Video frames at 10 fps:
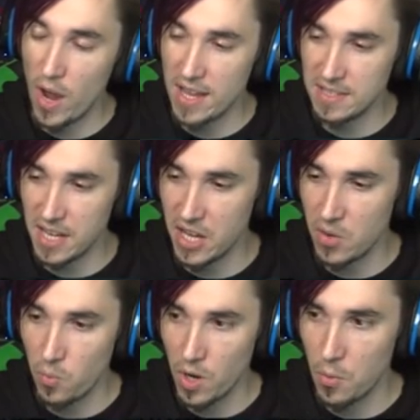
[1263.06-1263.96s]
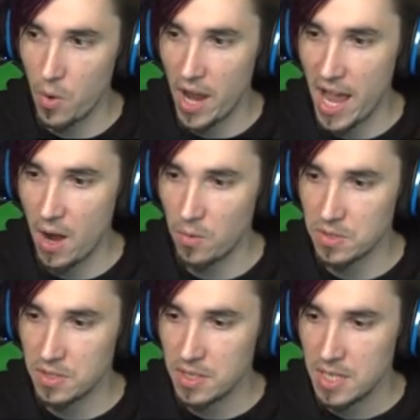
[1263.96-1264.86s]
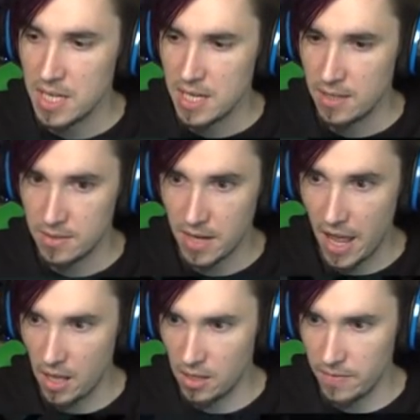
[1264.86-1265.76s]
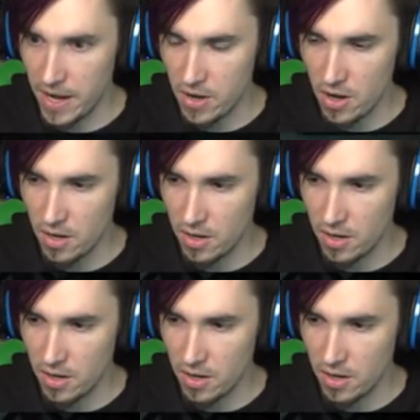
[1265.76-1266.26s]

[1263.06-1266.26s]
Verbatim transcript: ways in, one way out. There's an elevator?